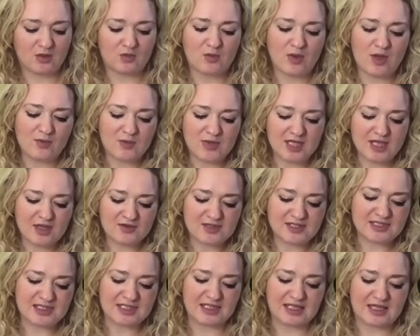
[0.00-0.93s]
where we
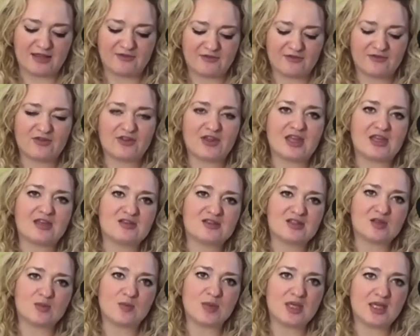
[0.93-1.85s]
used to live, there
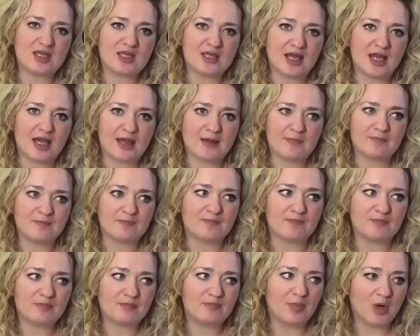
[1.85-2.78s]
used to be
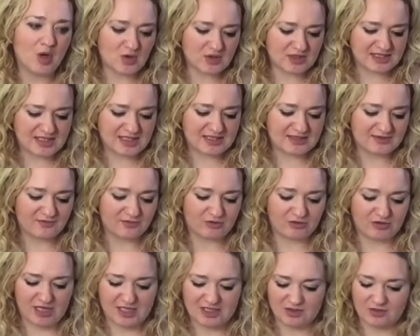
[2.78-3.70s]
boxes of
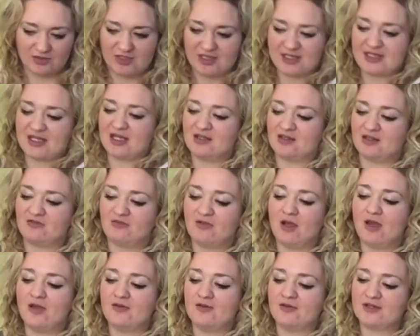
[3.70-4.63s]
grit on the side of the
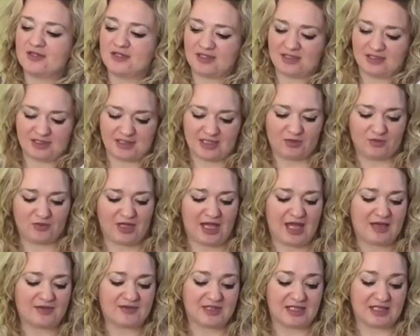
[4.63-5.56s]
roads in all the
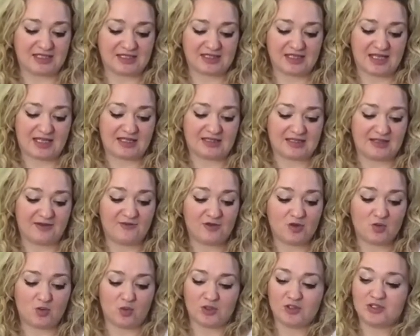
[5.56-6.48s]
housing estates, and if
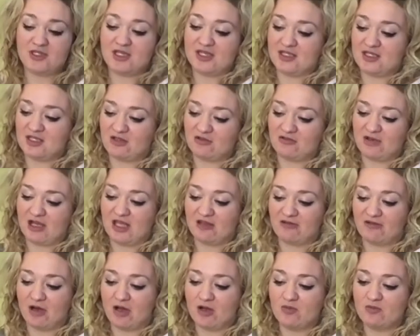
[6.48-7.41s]
you wanted to grit
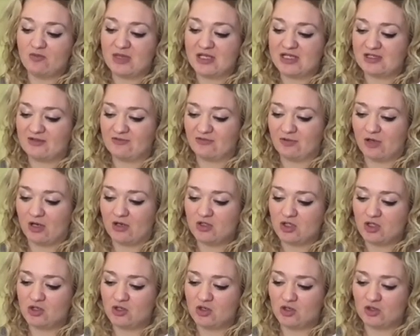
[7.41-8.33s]
your own bit of
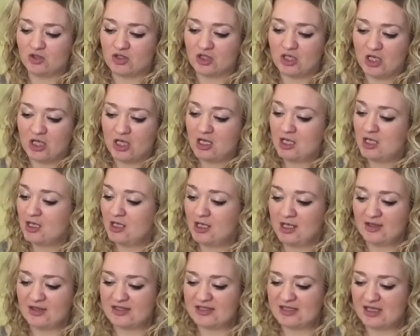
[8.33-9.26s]
road, you could.
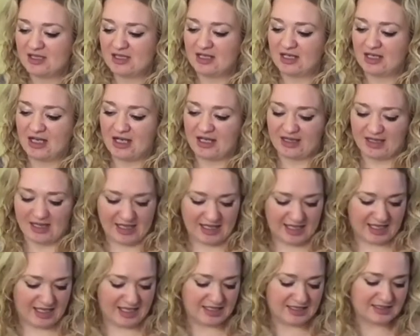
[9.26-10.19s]
There's nothing like that
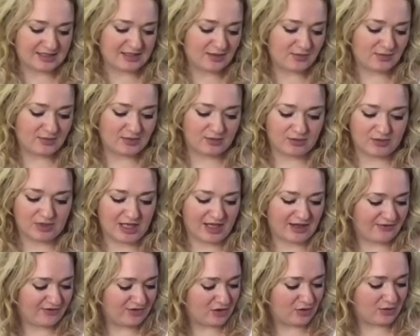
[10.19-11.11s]
here, so we would
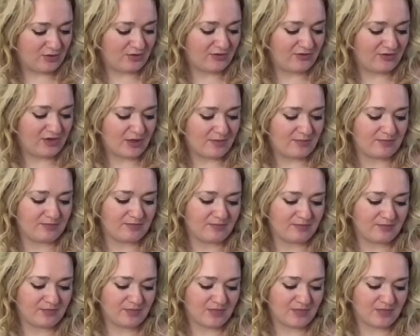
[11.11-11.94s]
have to have